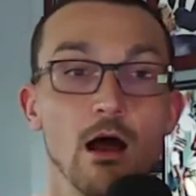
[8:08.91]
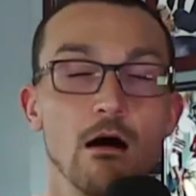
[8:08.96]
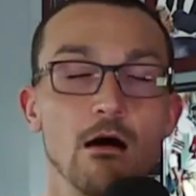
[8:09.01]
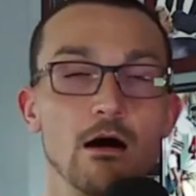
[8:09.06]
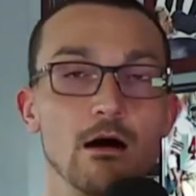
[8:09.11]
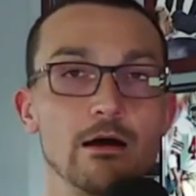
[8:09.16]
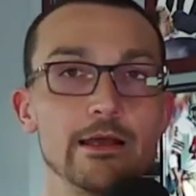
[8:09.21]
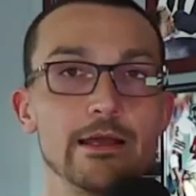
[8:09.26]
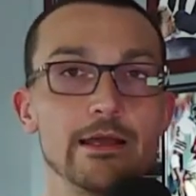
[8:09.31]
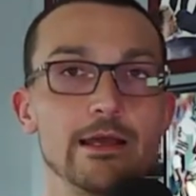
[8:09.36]

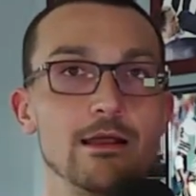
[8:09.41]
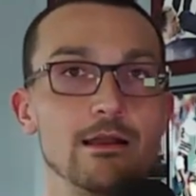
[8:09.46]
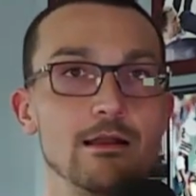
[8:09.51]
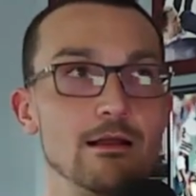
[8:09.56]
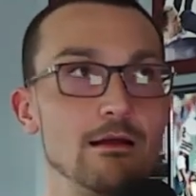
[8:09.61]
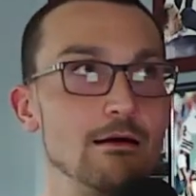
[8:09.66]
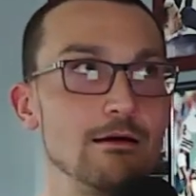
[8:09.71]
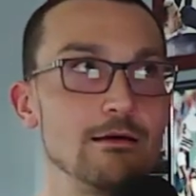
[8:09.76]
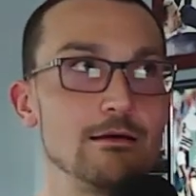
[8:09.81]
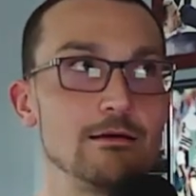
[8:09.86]
Oh yeah,
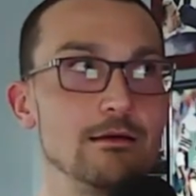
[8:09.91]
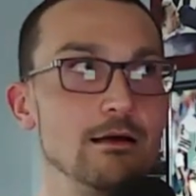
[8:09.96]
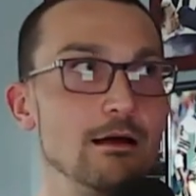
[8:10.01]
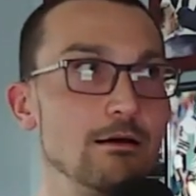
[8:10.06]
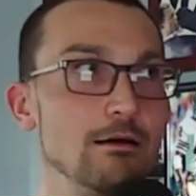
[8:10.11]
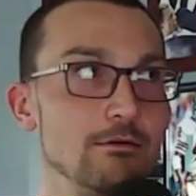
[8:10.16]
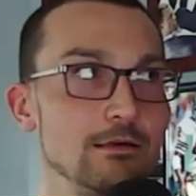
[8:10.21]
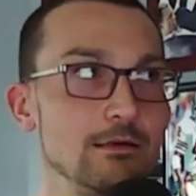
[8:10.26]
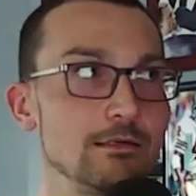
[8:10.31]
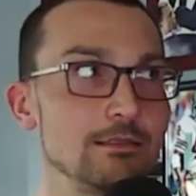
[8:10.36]
no,
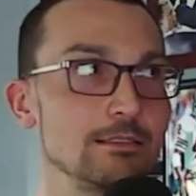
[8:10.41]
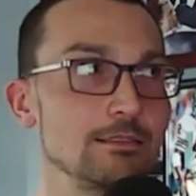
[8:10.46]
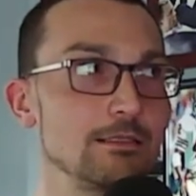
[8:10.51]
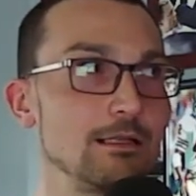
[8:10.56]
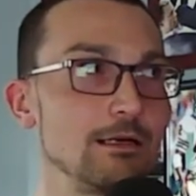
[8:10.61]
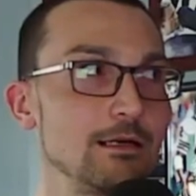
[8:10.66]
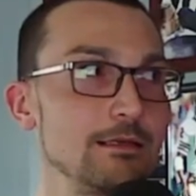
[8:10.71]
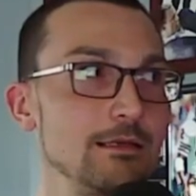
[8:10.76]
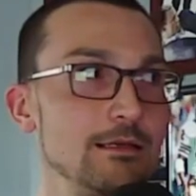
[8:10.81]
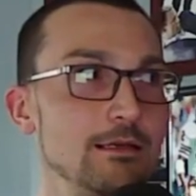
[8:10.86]
uh, we're just
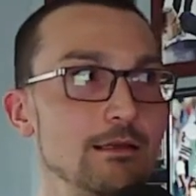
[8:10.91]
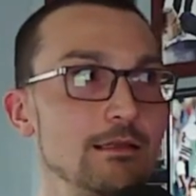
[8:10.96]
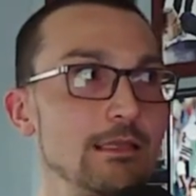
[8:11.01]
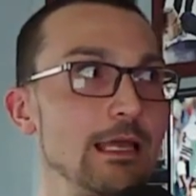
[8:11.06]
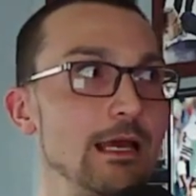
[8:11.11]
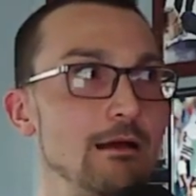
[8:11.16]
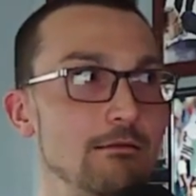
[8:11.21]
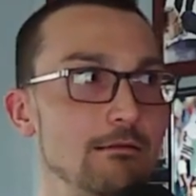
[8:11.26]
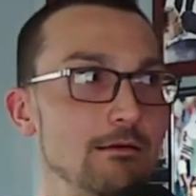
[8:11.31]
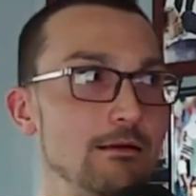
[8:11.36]
lucky on
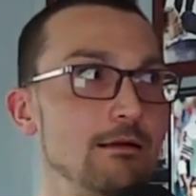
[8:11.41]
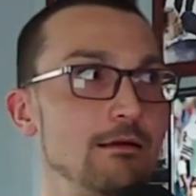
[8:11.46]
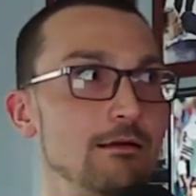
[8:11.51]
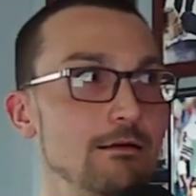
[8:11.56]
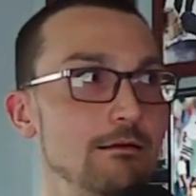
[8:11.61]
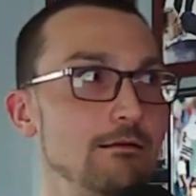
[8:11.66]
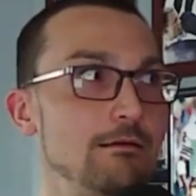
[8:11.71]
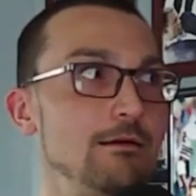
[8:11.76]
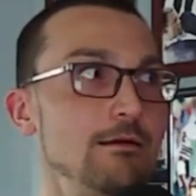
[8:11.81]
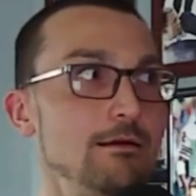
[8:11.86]
that one. Oh,
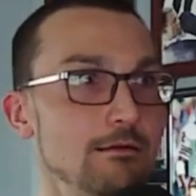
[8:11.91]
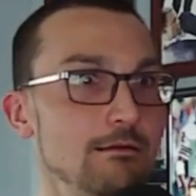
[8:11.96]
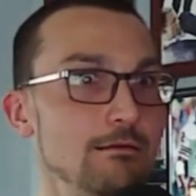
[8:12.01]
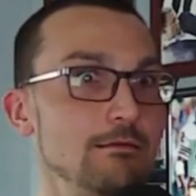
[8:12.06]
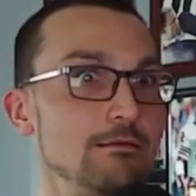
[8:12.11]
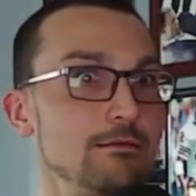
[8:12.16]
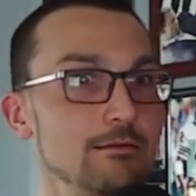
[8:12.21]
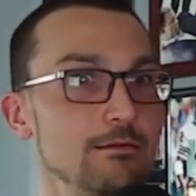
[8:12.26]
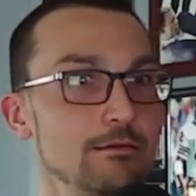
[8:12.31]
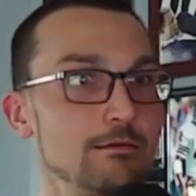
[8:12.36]

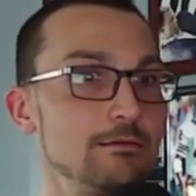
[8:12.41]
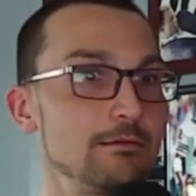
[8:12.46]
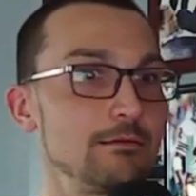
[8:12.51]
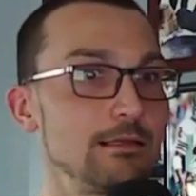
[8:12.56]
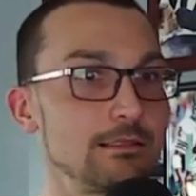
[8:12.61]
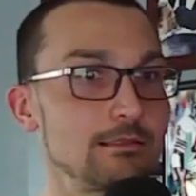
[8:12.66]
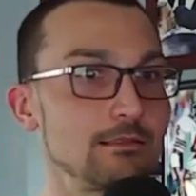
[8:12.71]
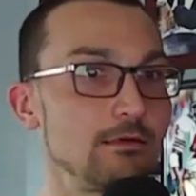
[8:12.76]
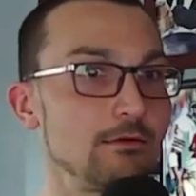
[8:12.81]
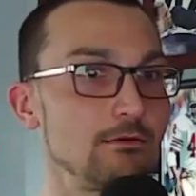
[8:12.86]
oh, oh
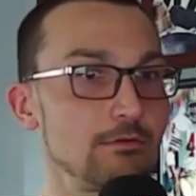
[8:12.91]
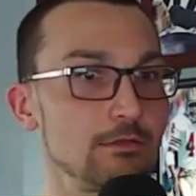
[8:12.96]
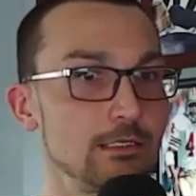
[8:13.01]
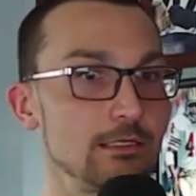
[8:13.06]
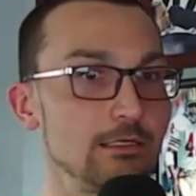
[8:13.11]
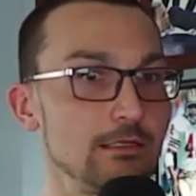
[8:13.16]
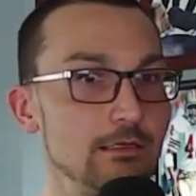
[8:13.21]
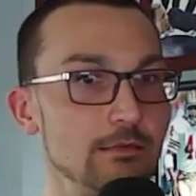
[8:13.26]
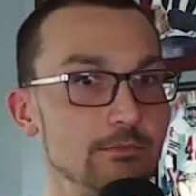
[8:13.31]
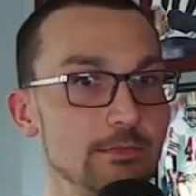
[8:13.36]
that's all we're
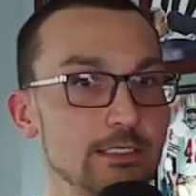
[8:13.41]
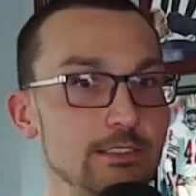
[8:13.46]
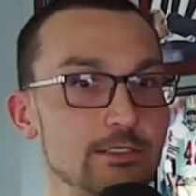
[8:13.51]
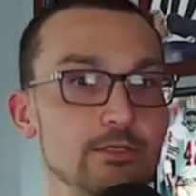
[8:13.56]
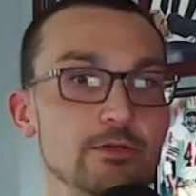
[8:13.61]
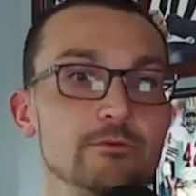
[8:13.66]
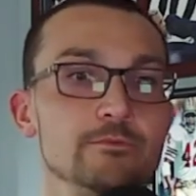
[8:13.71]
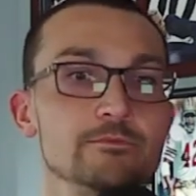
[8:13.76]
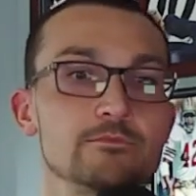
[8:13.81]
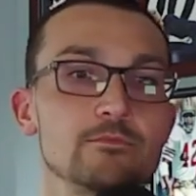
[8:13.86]
going to admit
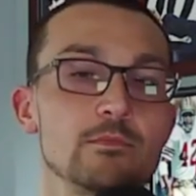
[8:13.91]
to.